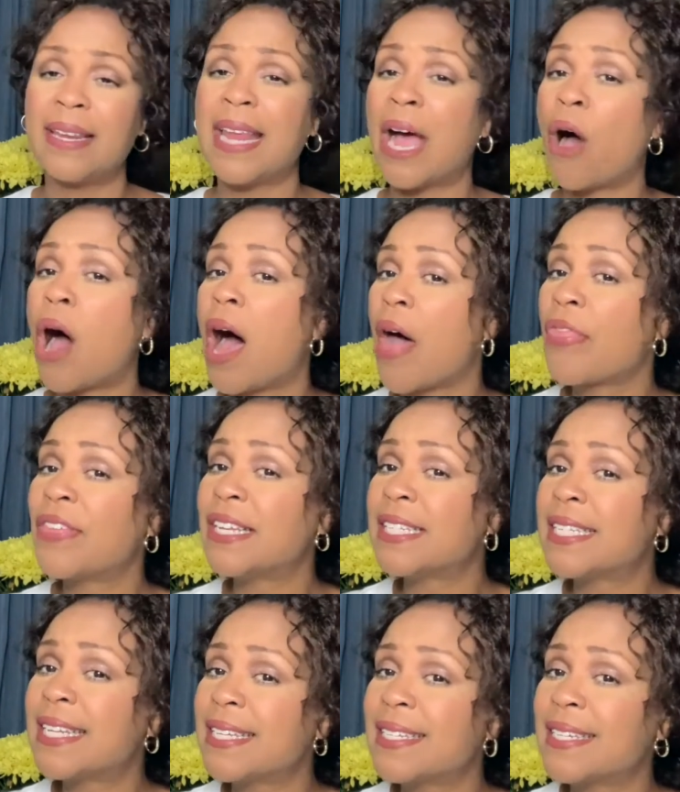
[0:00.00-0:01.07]
Now,
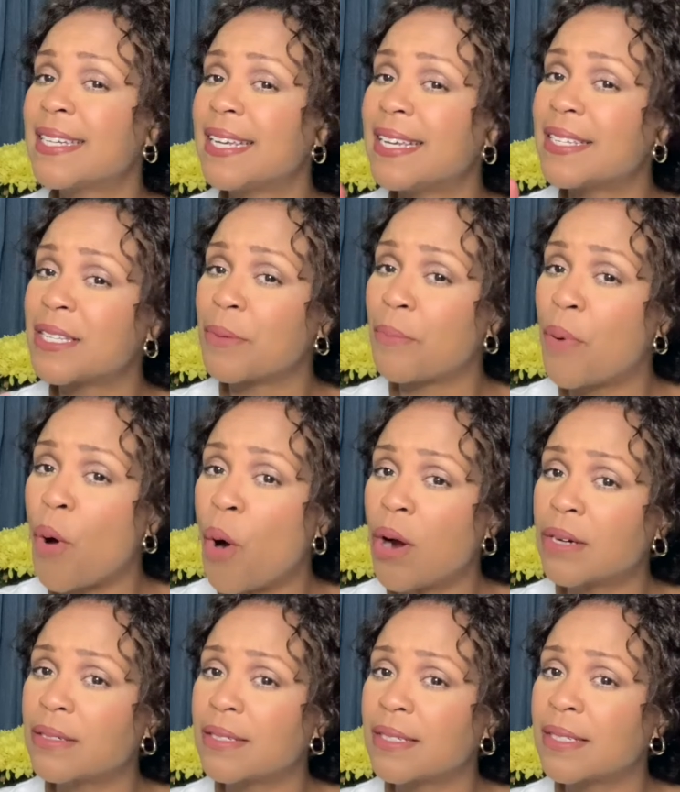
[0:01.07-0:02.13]
authenticity is
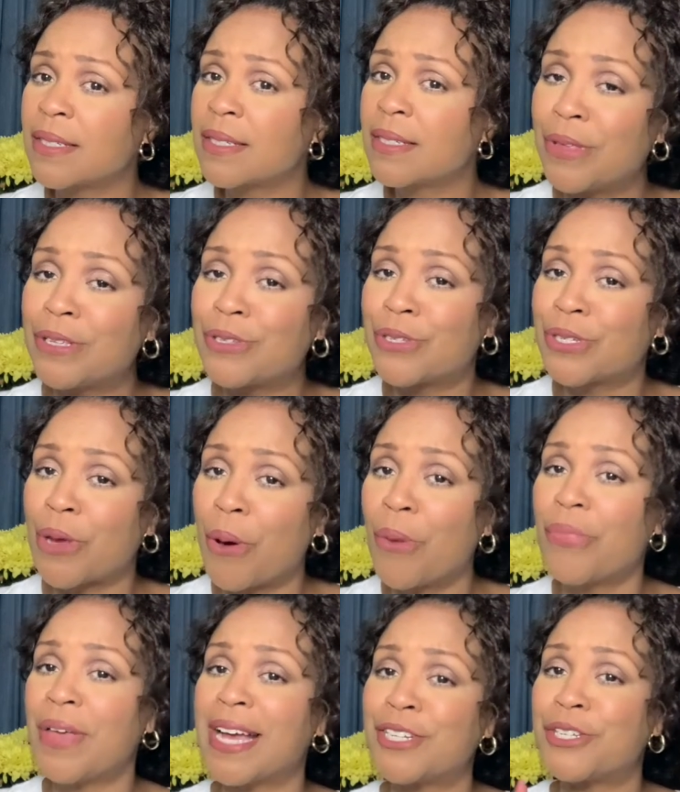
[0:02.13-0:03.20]
important so
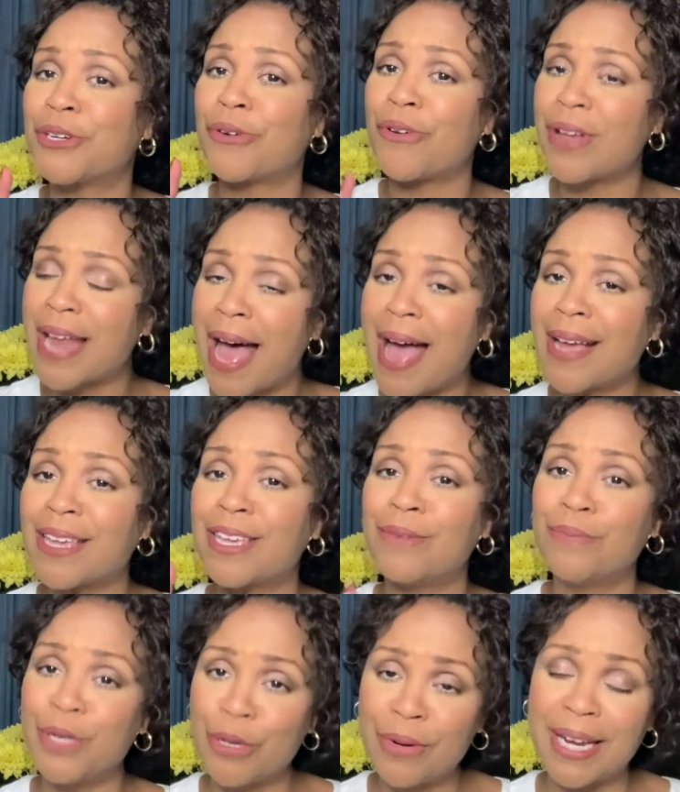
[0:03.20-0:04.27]
that you're not
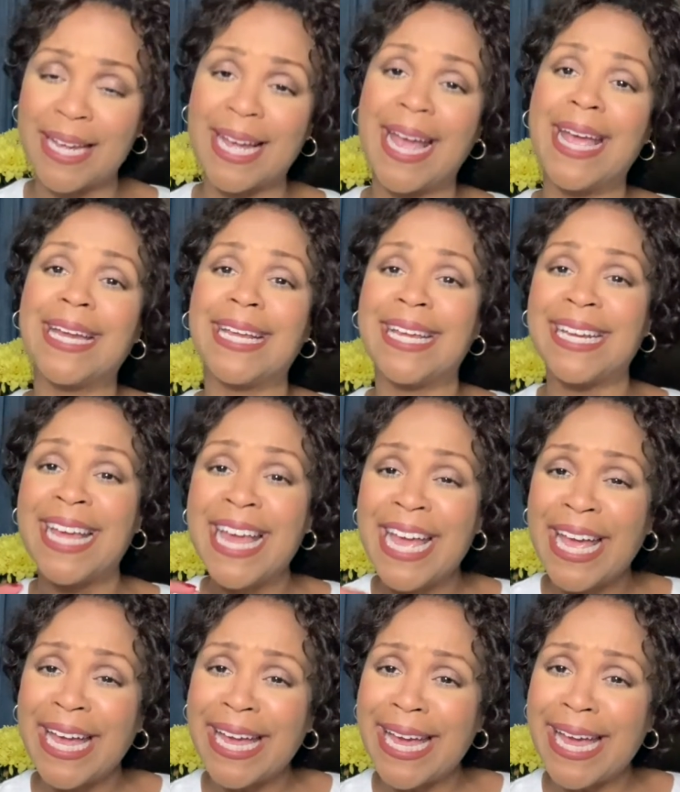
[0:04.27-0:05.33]
communicating
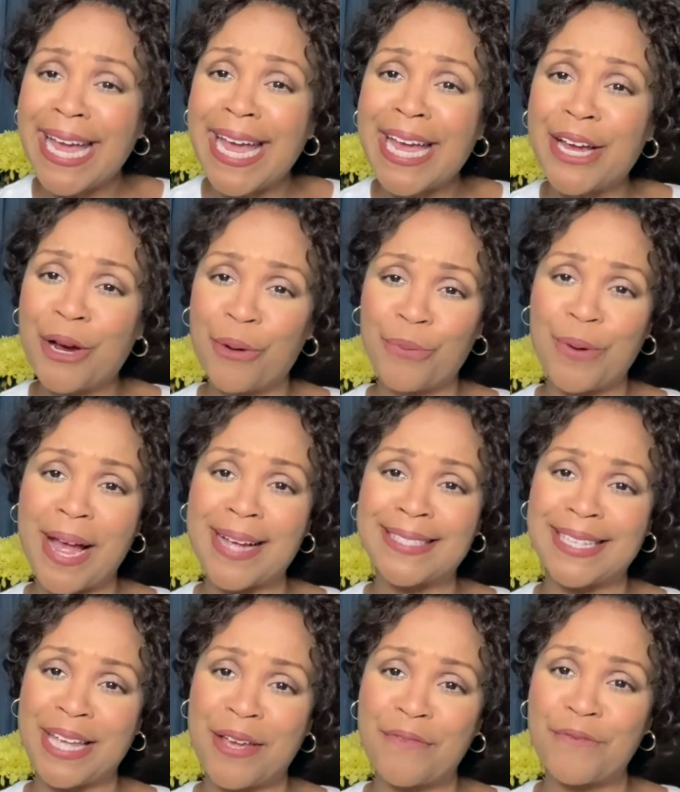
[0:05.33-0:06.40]
incorrect
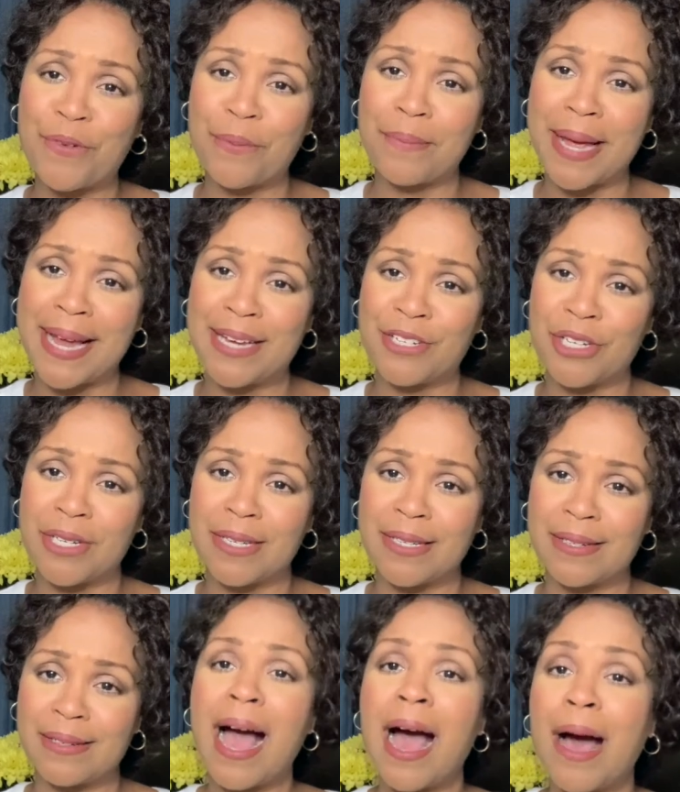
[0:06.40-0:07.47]

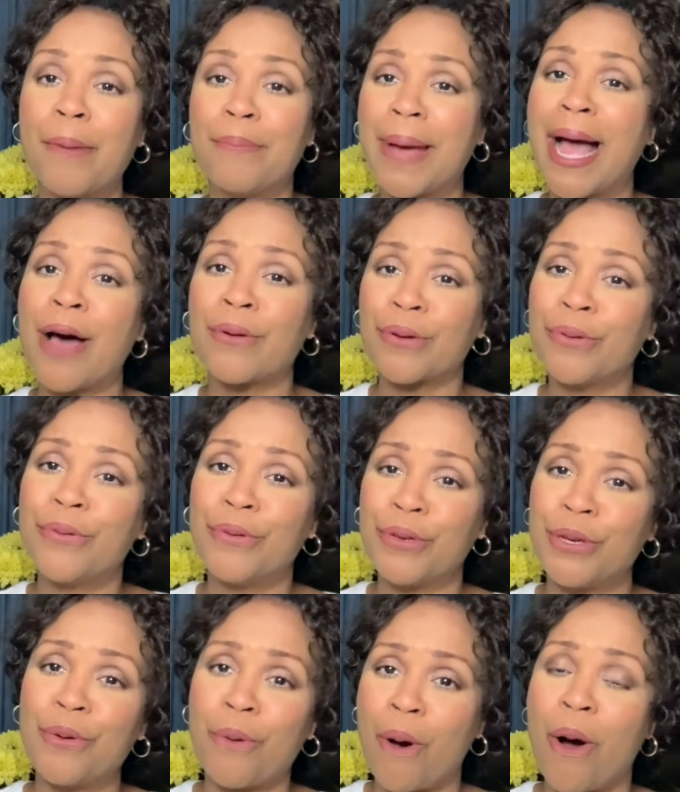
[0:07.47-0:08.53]
information about who
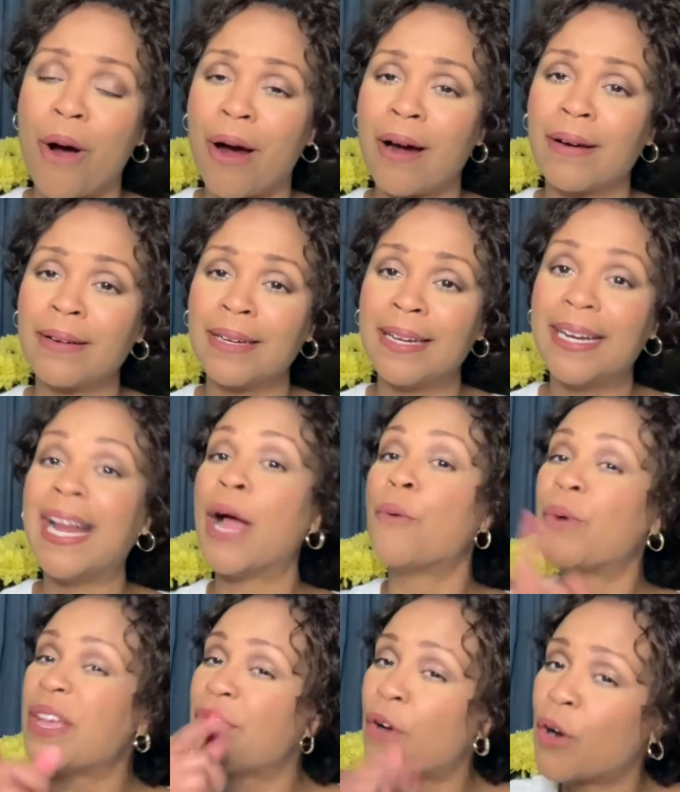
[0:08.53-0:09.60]
you are. Now,
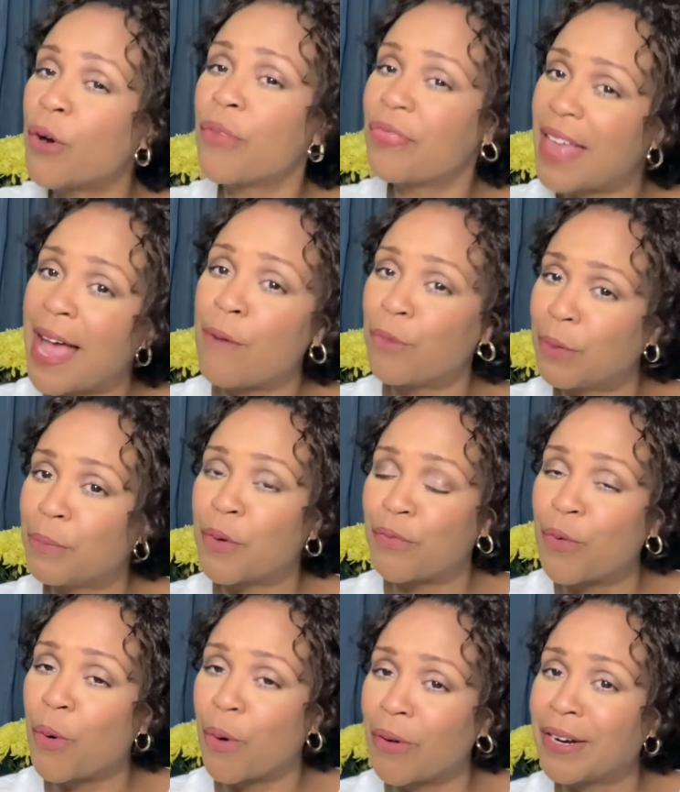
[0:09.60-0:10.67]
we've heard that one
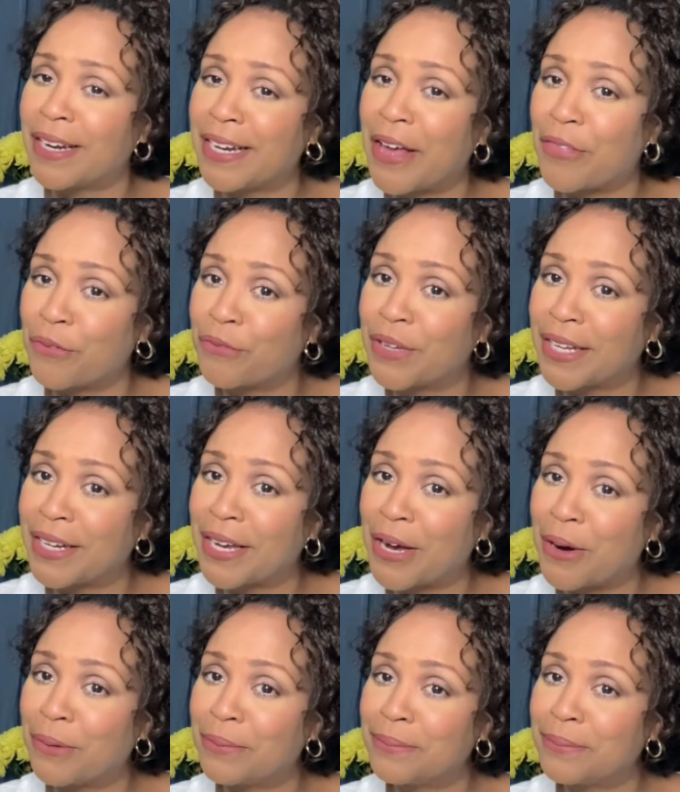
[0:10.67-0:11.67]
before on another video.